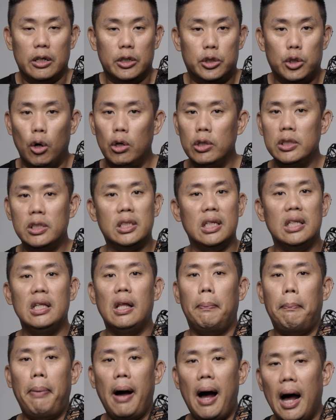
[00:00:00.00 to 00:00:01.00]
Drones in
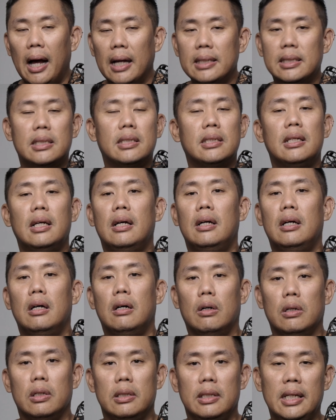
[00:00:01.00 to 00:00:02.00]
the past
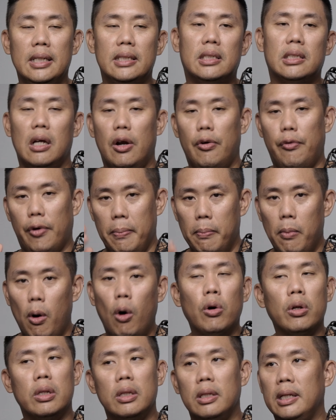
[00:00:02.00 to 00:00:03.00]
needs a
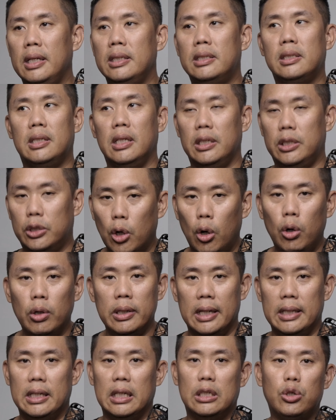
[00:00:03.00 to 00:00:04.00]
remote, needs the
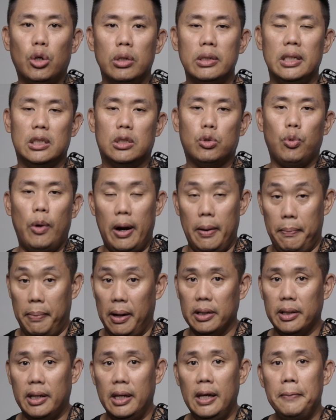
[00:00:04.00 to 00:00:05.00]
drone, and the drone is very
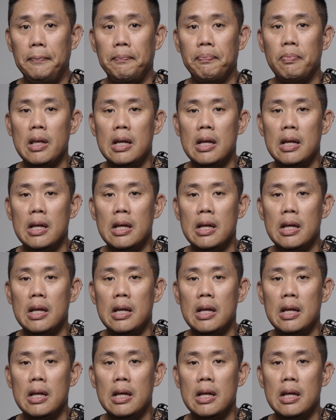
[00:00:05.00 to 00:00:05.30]
bulky.